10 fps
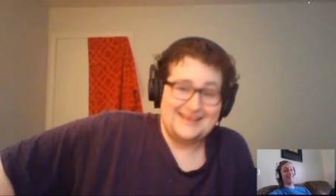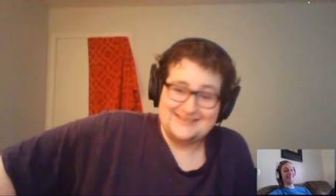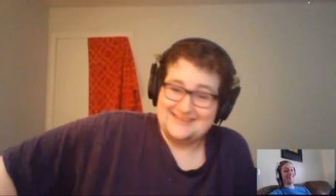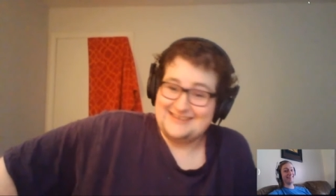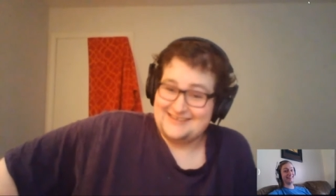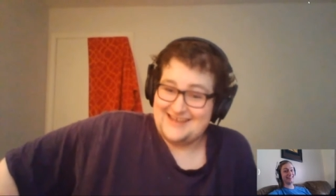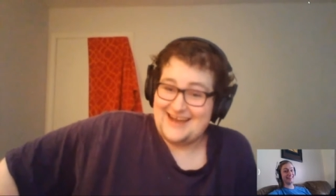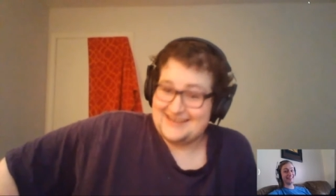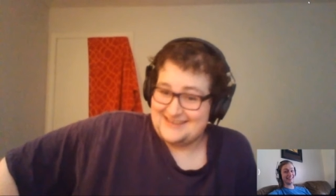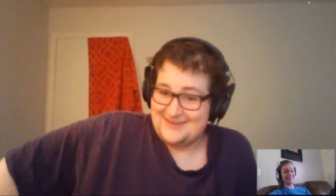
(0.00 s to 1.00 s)
the
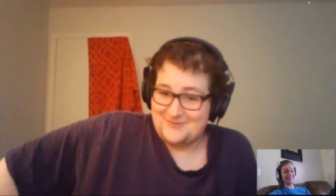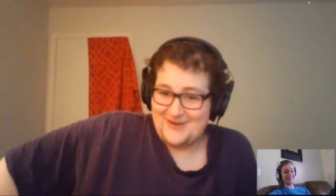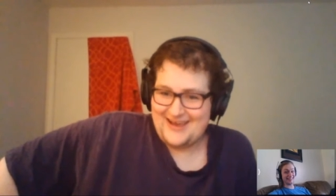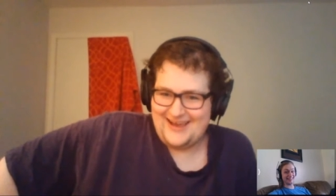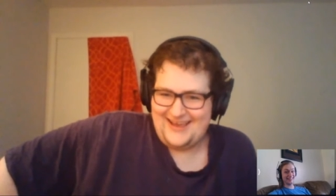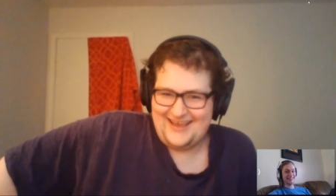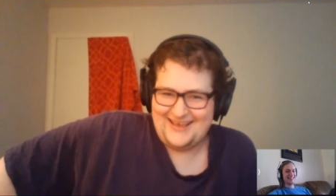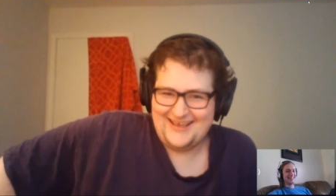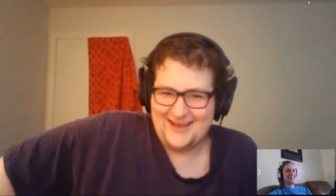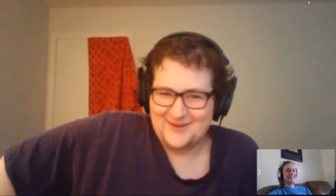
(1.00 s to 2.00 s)
exact same way.
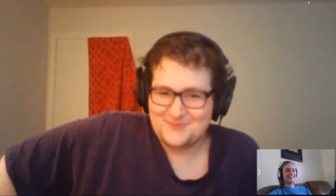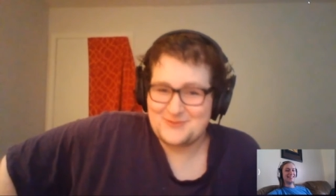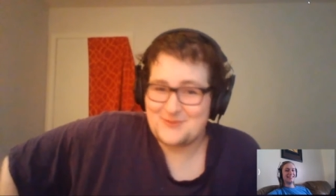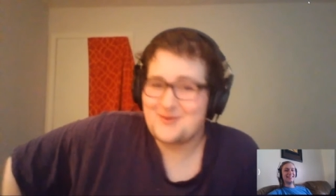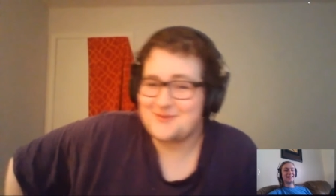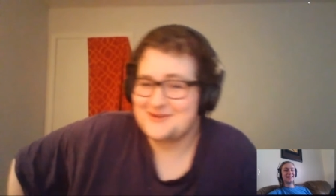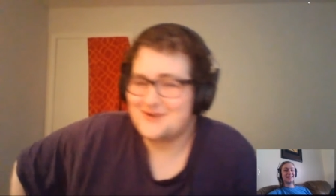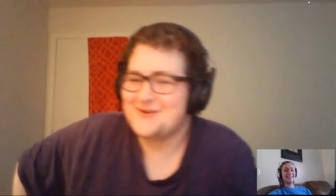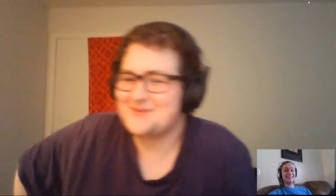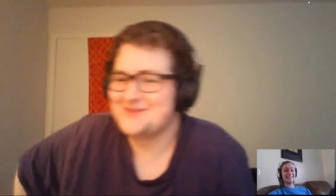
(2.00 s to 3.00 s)
You probably know
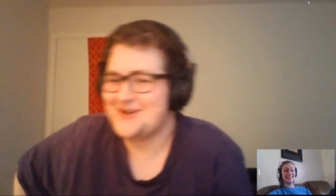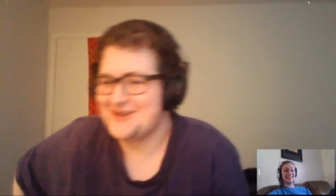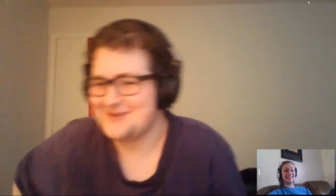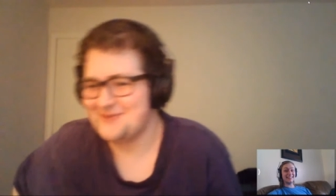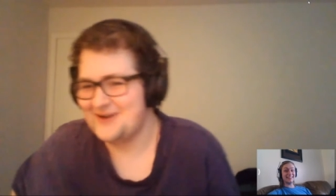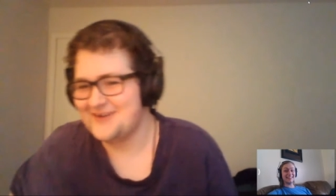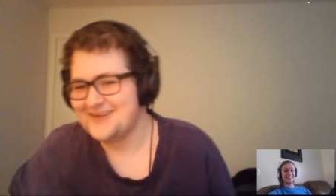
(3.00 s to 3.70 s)
what I'm talking about.